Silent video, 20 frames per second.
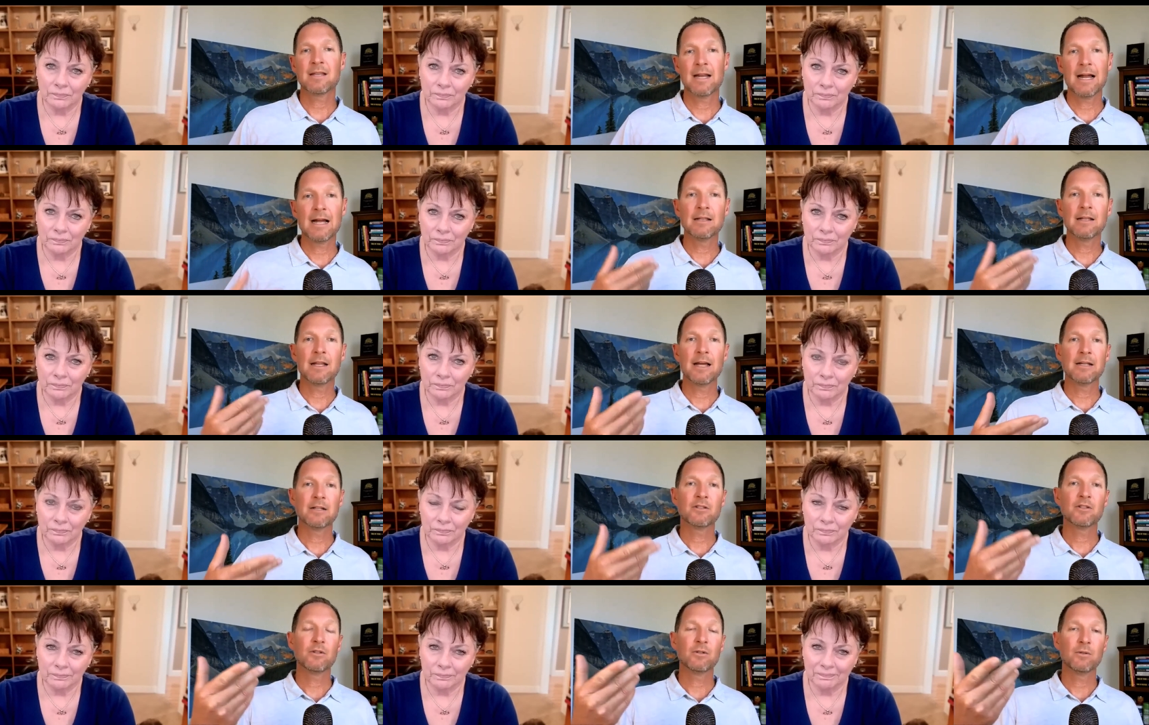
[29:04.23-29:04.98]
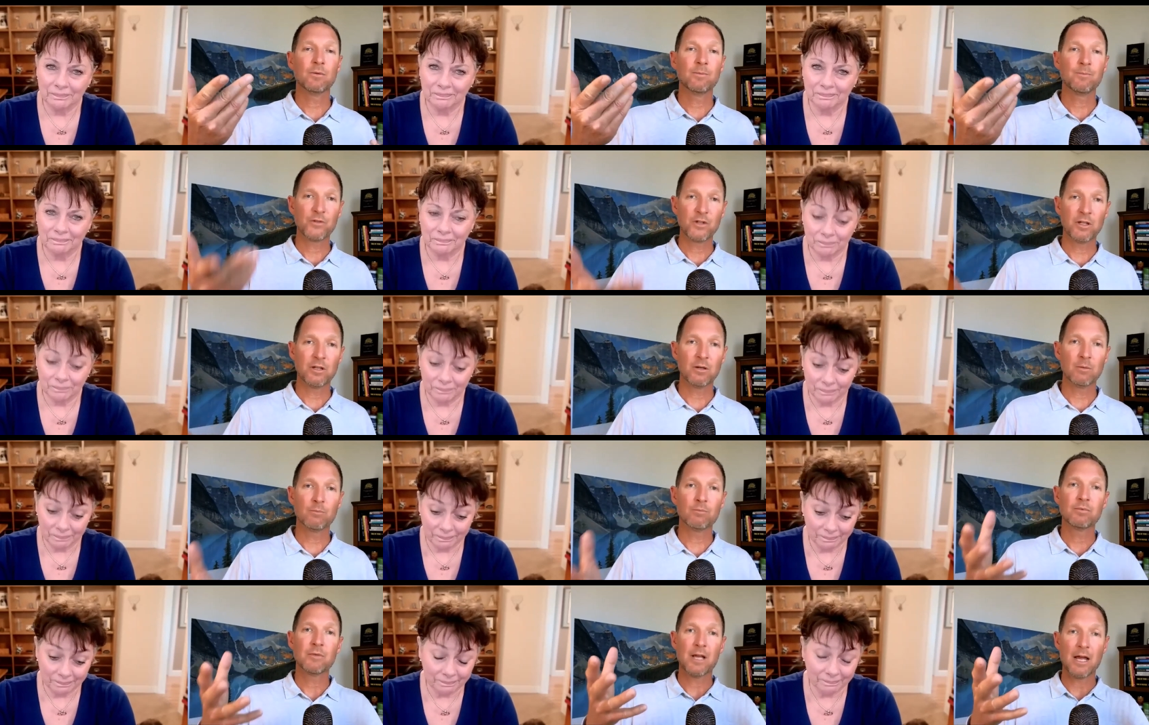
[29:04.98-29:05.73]
Speaker 1: that I like to, you
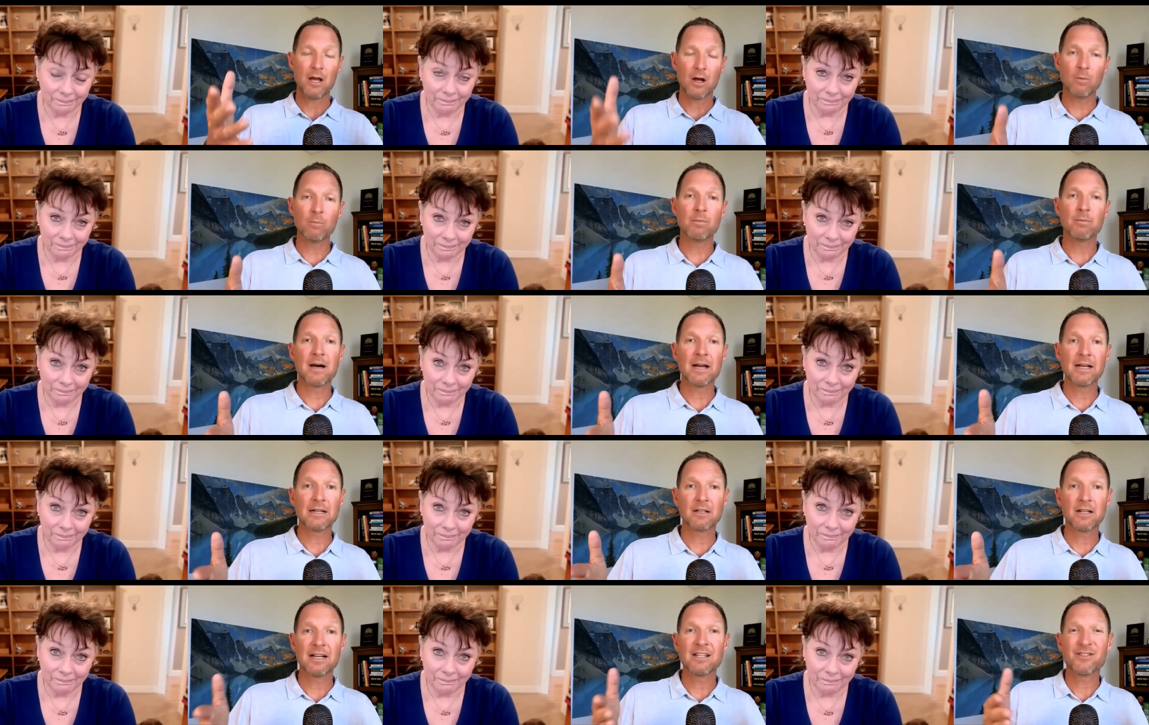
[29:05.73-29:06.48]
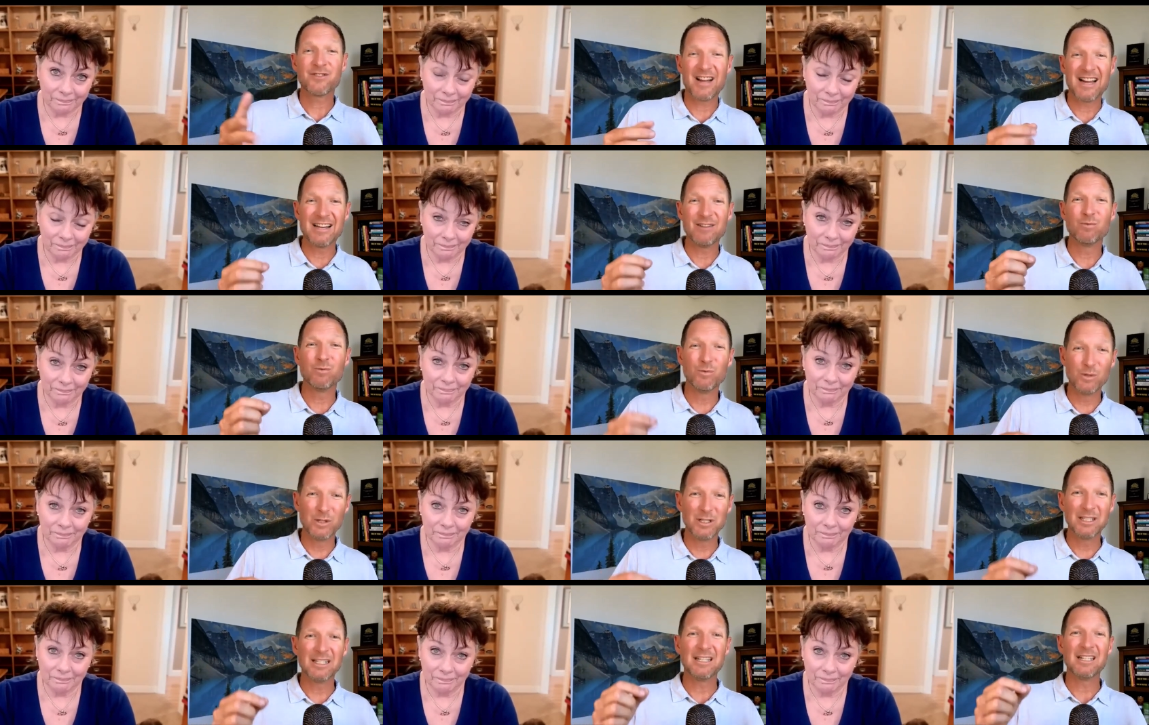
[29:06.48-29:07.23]
know, help my clients find
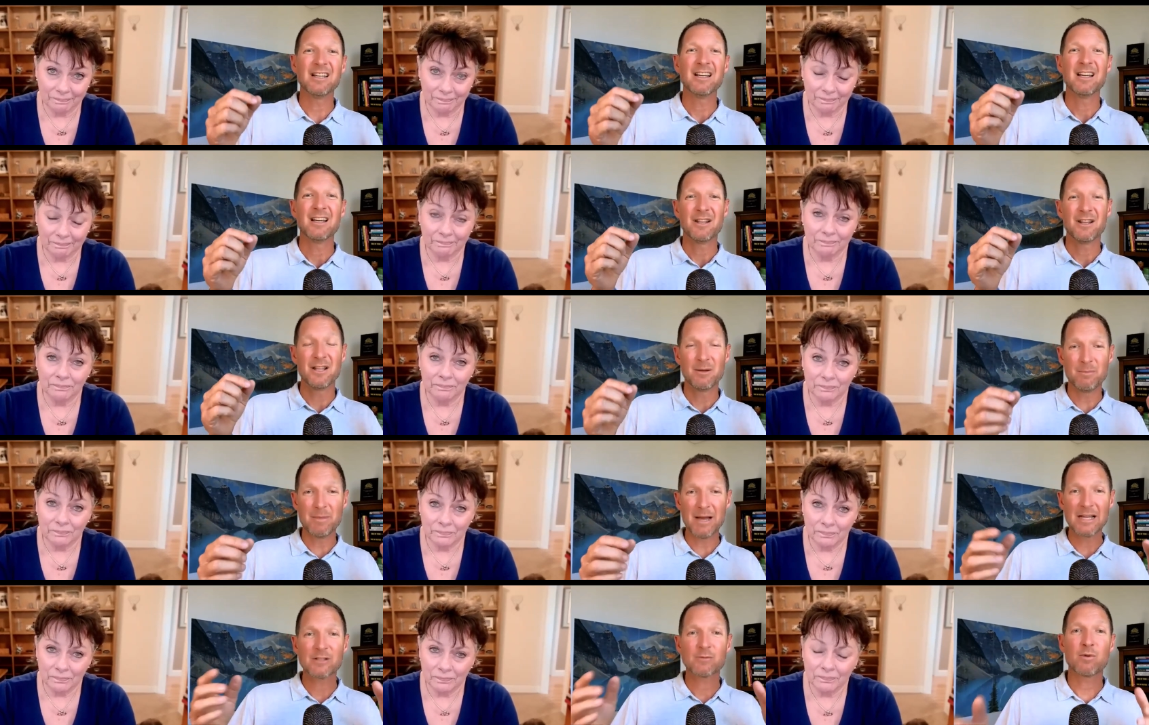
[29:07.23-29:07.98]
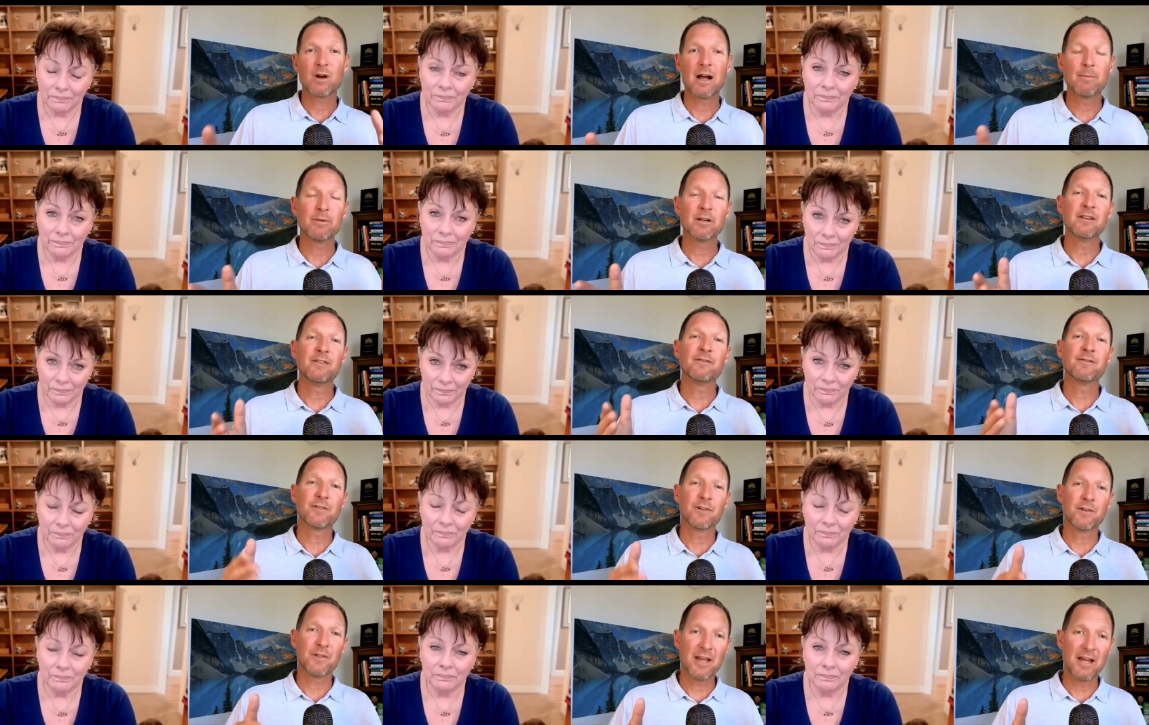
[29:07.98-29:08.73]
really the best property
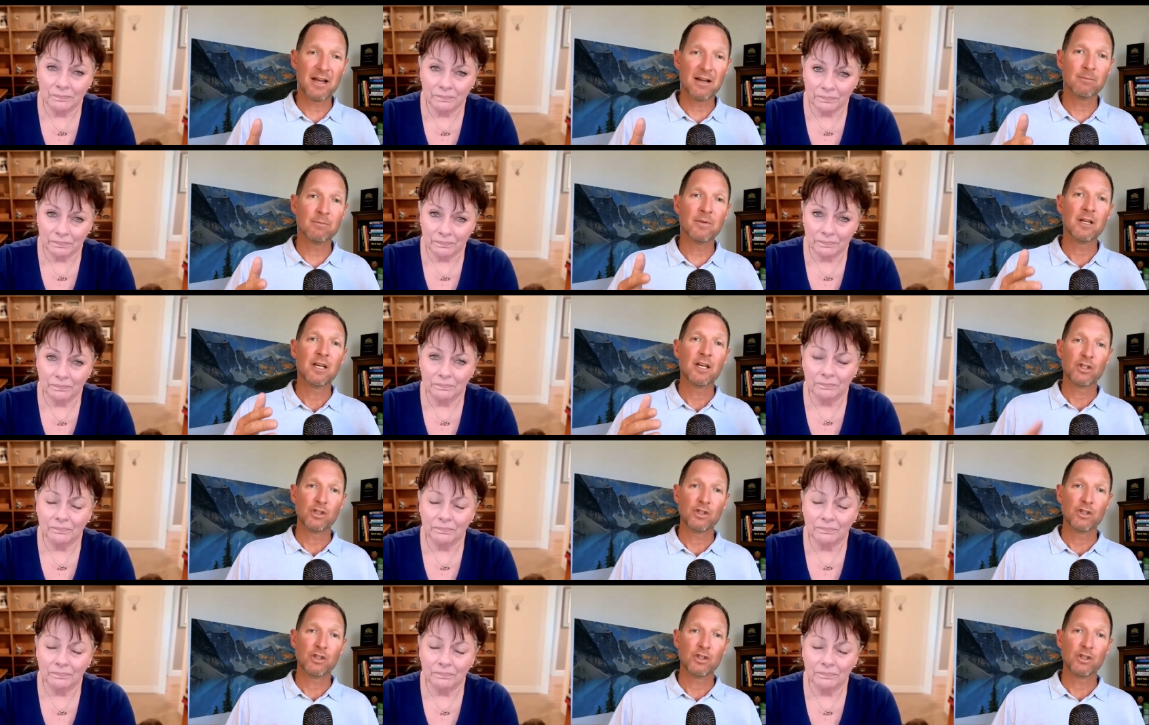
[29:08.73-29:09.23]
for them,